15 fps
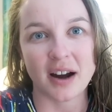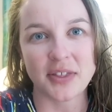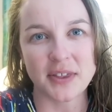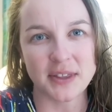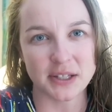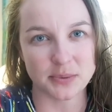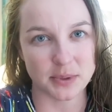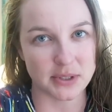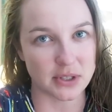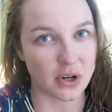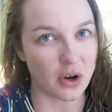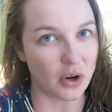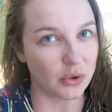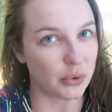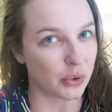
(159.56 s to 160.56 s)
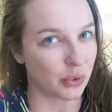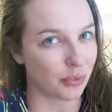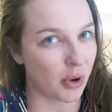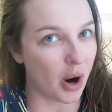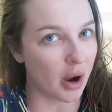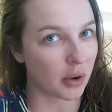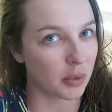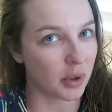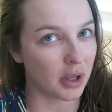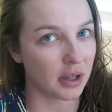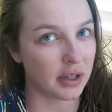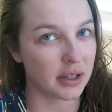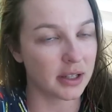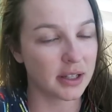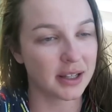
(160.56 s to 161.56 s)
I think that's what's called or
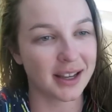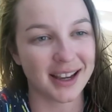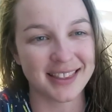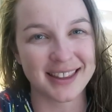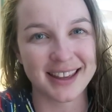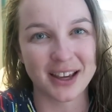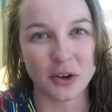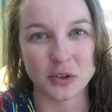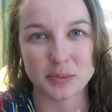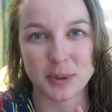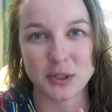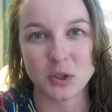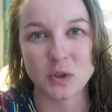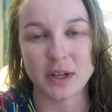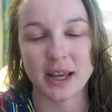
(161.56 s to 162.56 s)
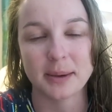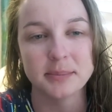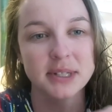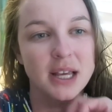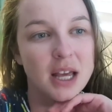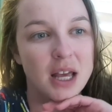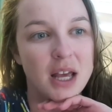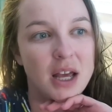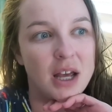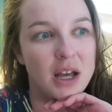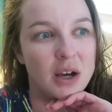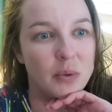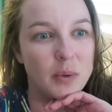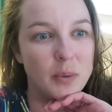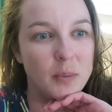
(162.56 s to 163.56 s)
Rockwood. I think it goes by two names.
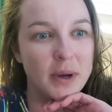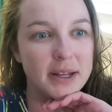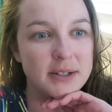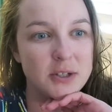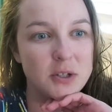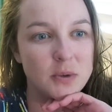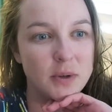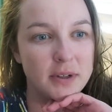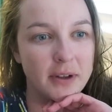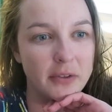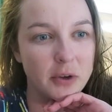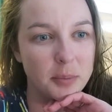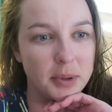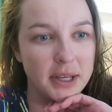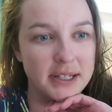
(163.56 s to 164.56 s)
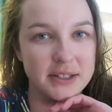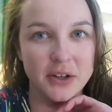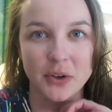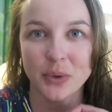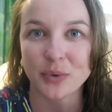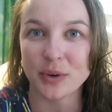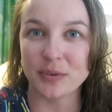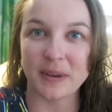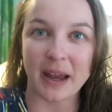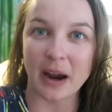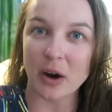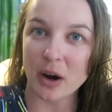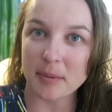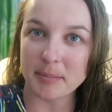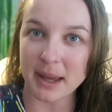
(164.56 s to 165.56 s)
We went to another place called the
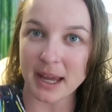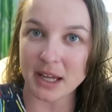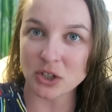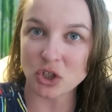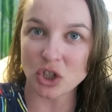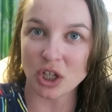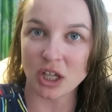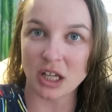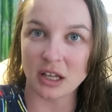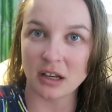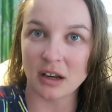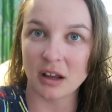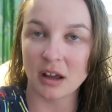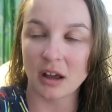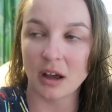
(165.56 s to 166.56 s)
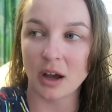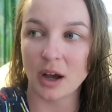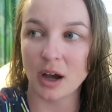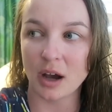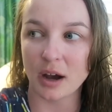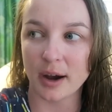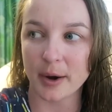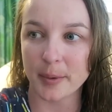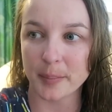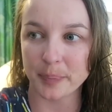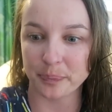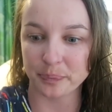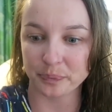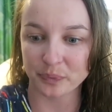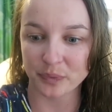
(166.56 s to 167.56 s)
Riviera Mansion.
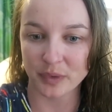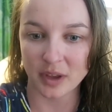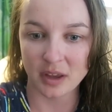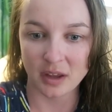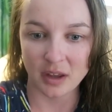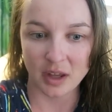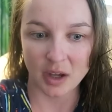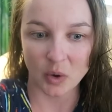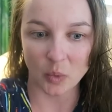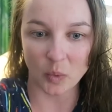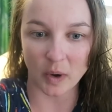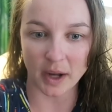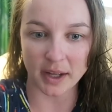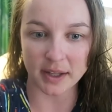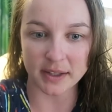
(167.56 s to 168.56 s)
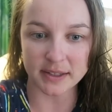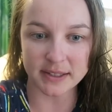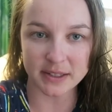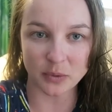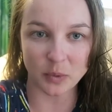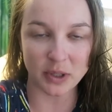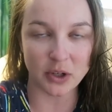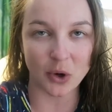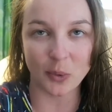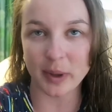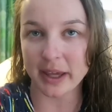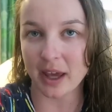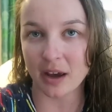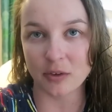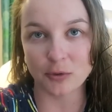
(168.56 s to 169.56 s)
Um, was we know
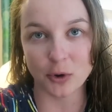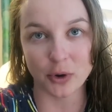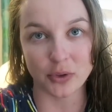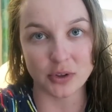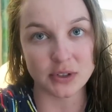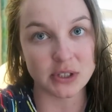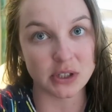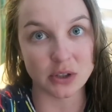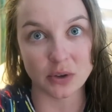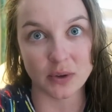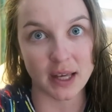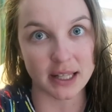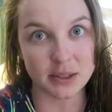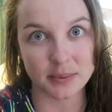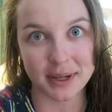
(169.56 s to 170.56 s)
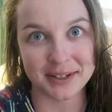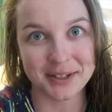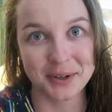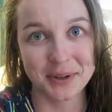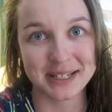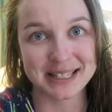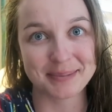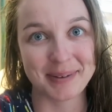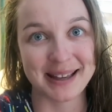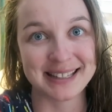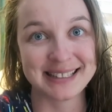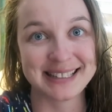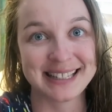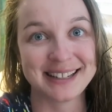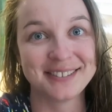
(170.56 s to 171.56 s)
we can't afford the zoo that's way too
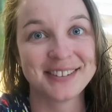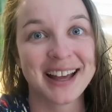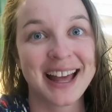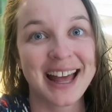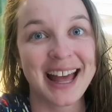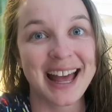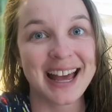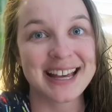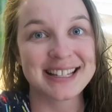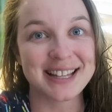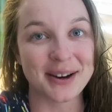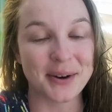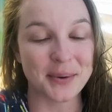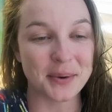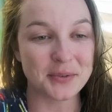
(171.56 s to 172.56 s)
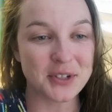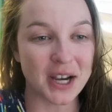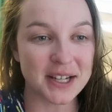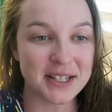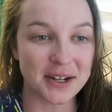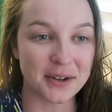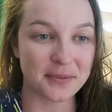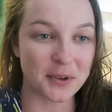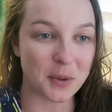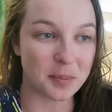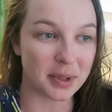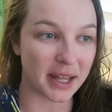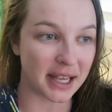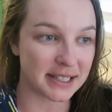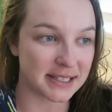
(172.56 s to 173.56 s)
expensive so we've checked out a few
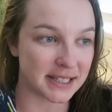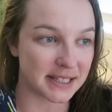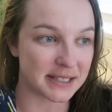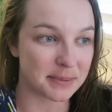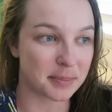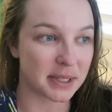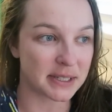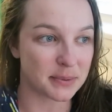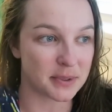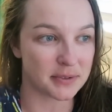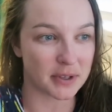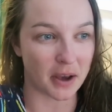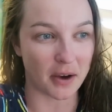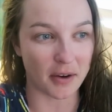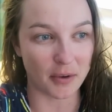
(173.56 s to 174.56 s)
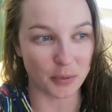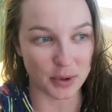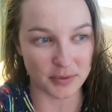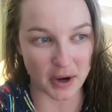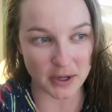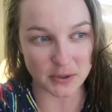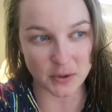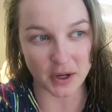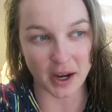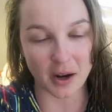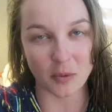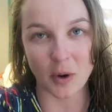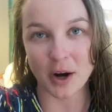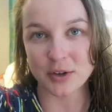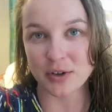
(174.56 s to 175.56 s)
places plus we've we've also
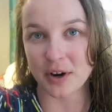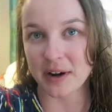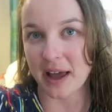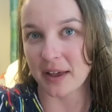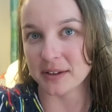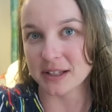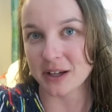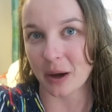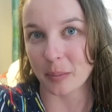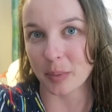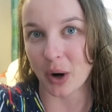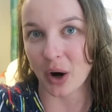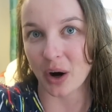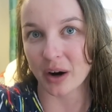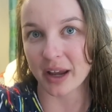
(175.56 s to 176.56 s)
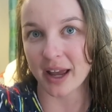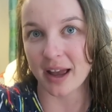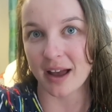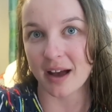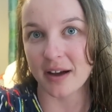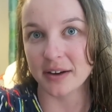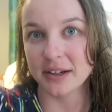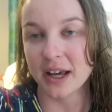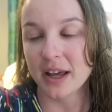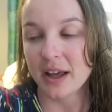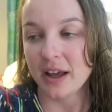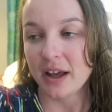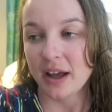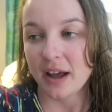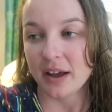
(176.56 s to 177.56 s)
kind of walked around Alice Keck Park and
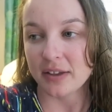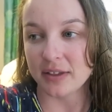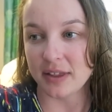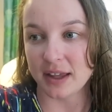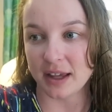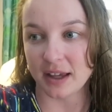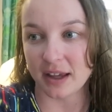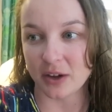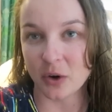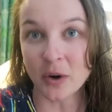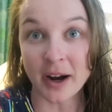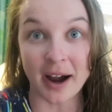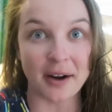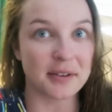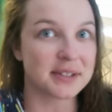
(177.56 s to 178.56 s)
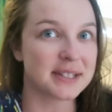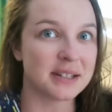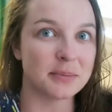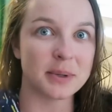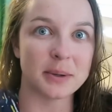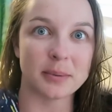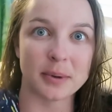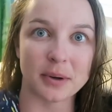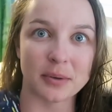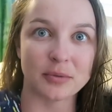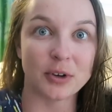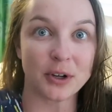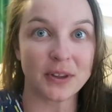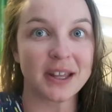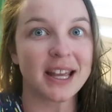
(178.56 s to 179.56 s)
the courthouse and we were
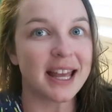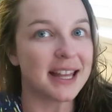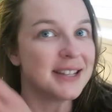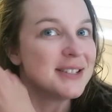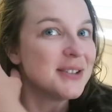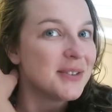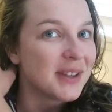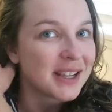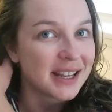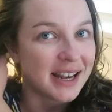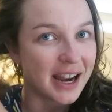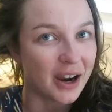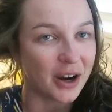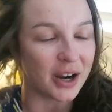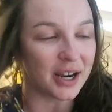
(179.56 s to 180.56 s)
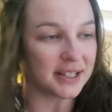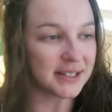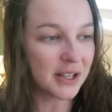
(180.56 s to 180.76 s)
really into the canary.